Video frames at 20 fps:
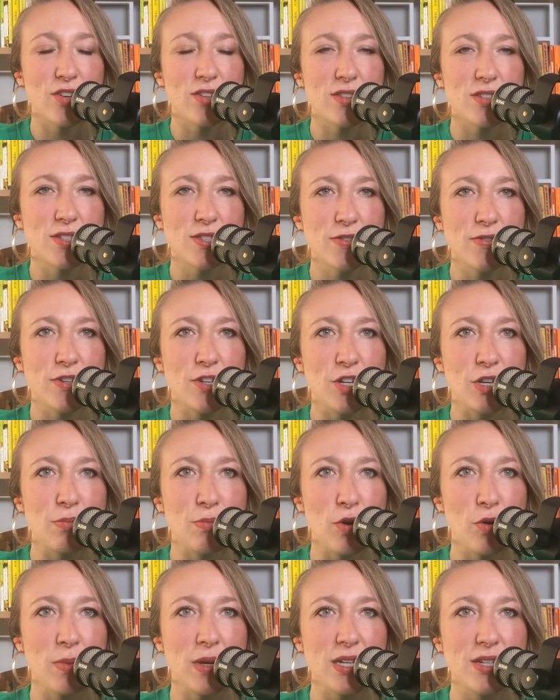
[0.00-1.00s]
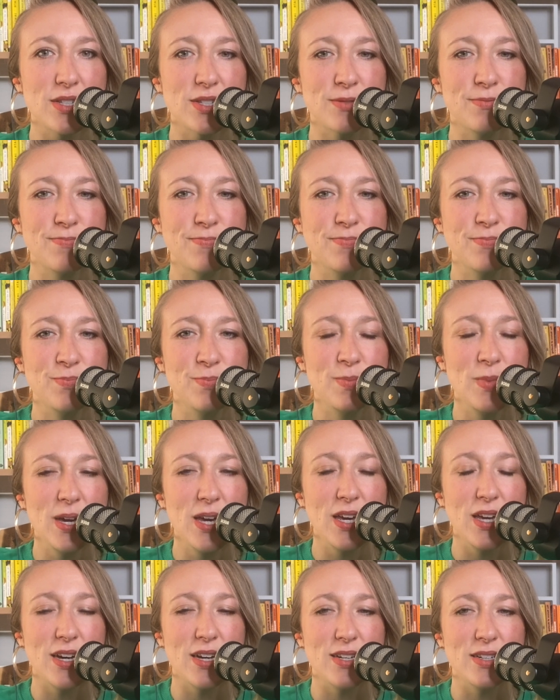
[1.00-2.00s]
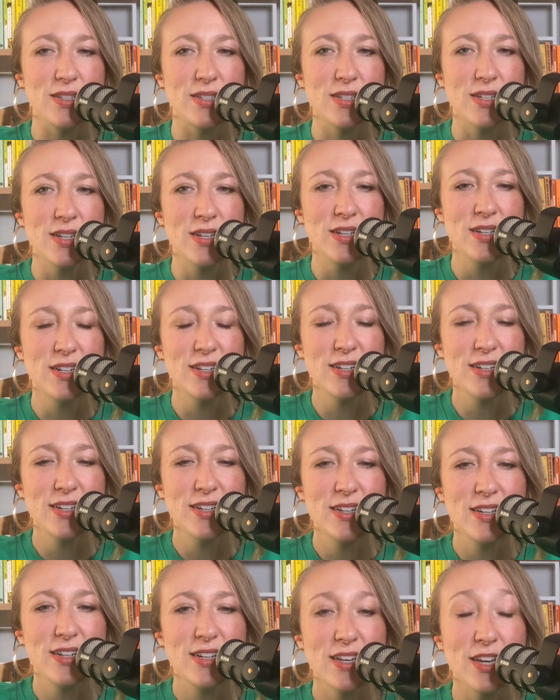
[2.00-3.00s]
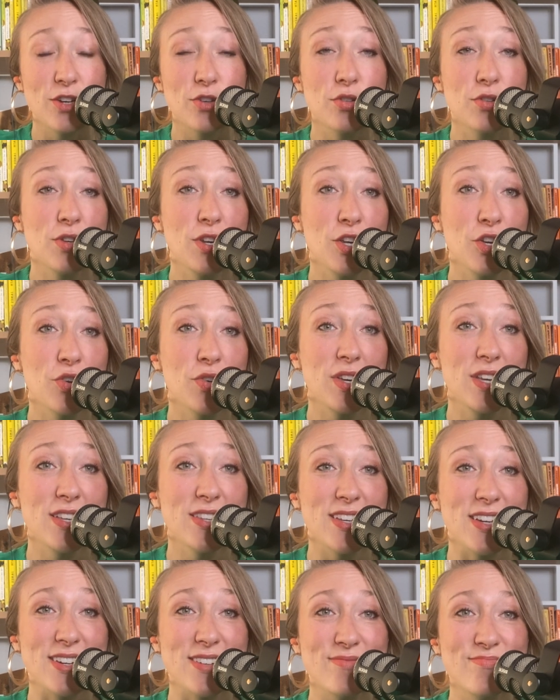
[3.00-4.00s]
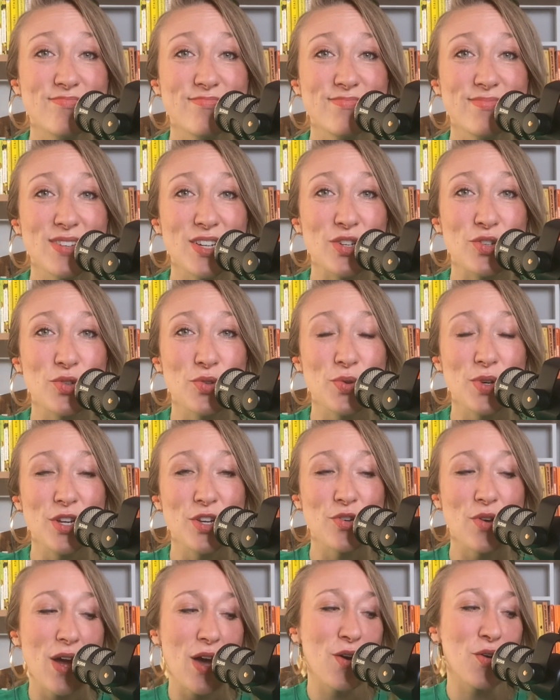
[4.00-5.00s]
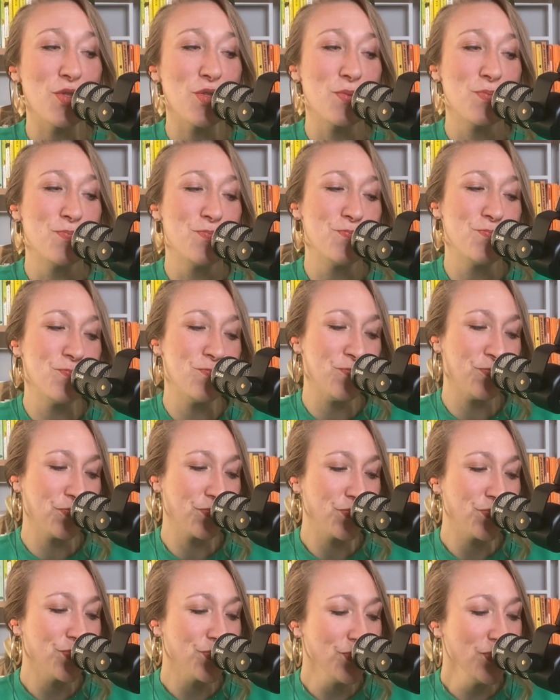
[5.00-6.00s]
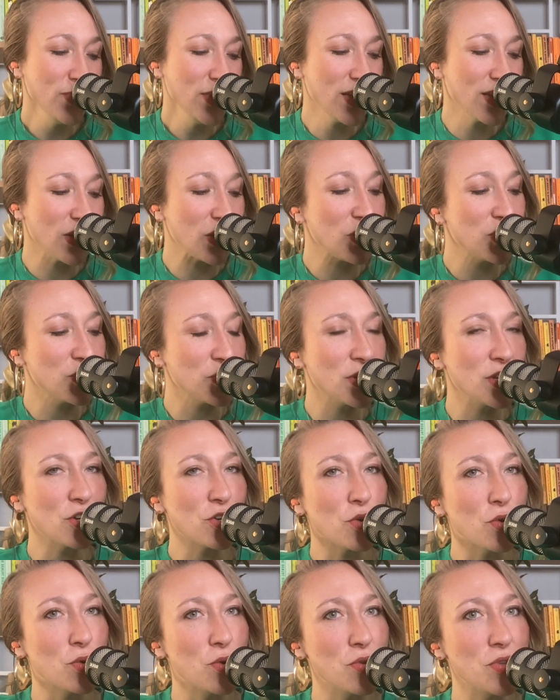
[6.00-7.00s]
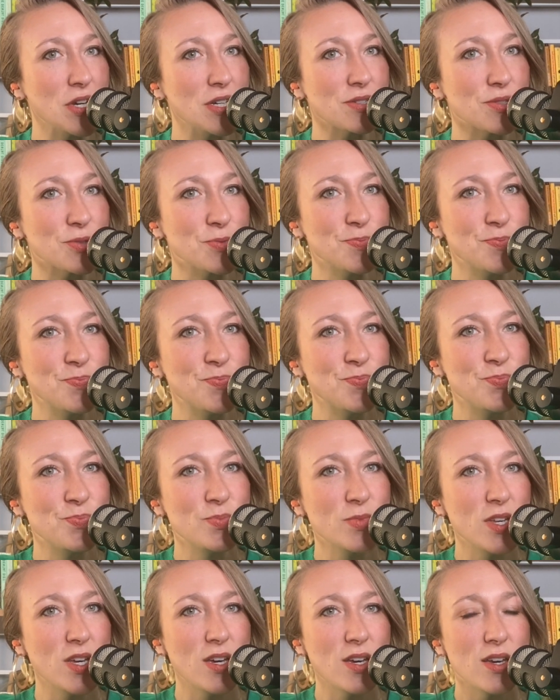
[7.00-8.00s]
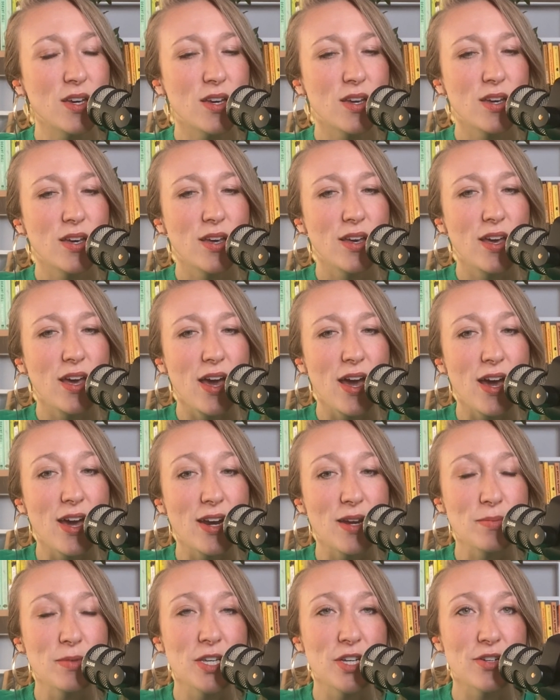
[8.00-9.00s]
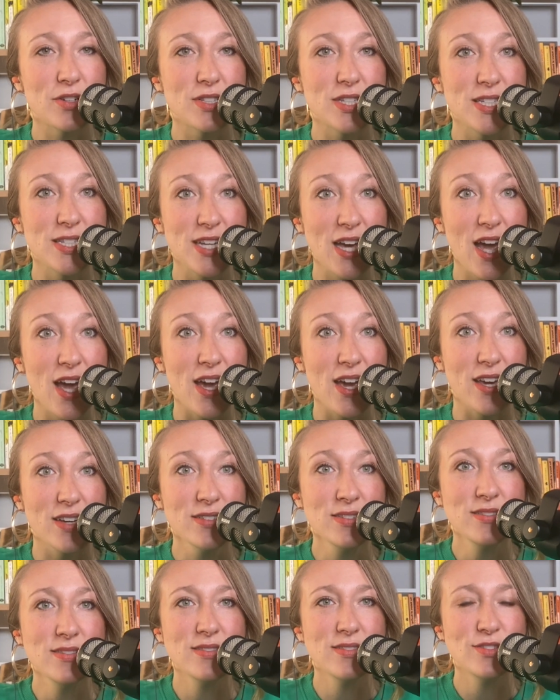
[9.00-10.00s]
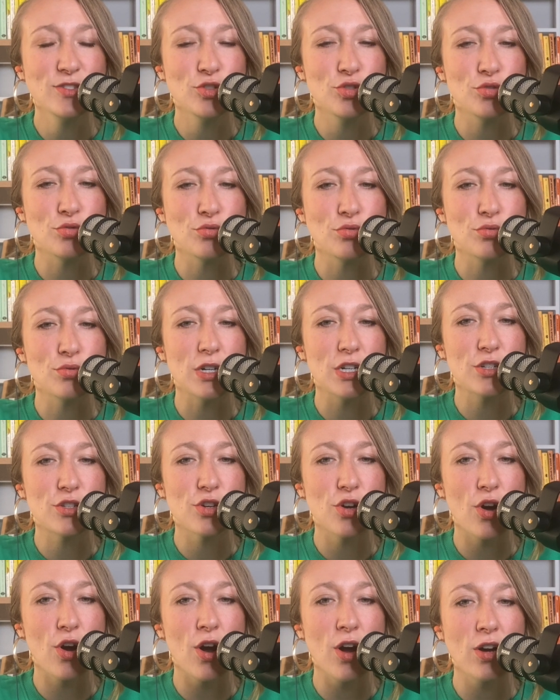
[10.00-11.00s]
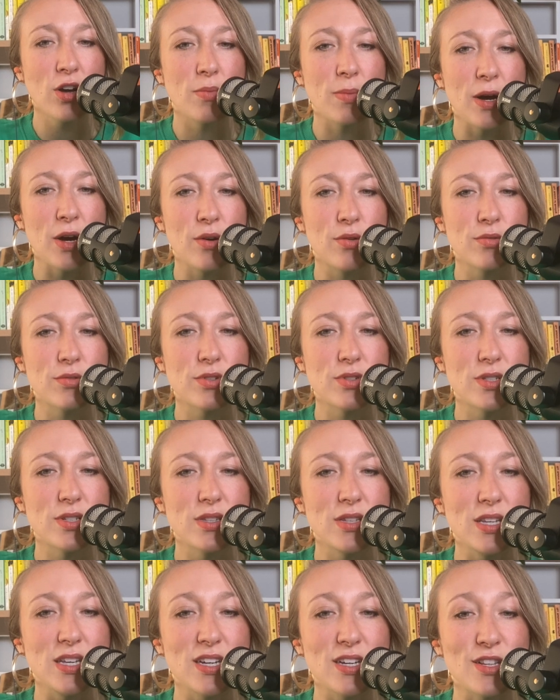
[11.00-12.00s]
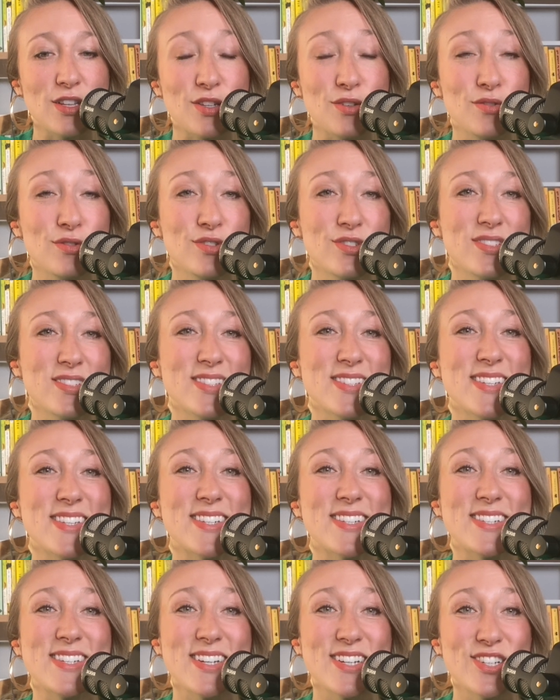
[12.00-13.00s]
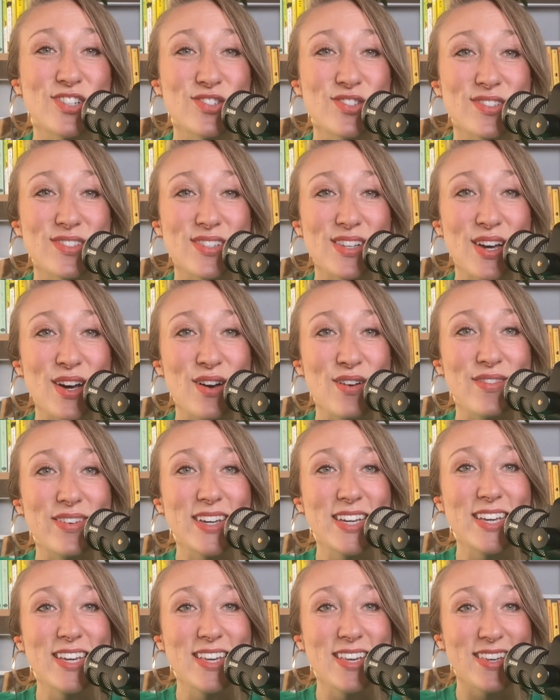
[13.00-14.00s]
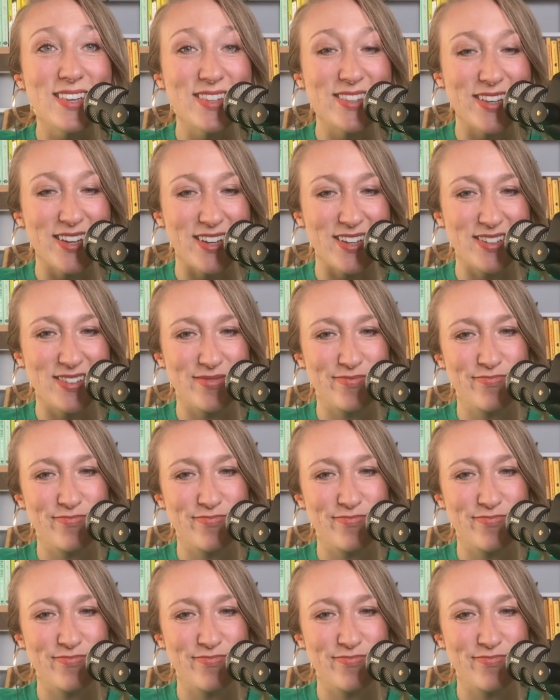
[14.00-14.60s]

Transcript: in this very moment, and including your healing, including your health, including your wholeness. And I'm here today to talk about the illusions and addictions of healing.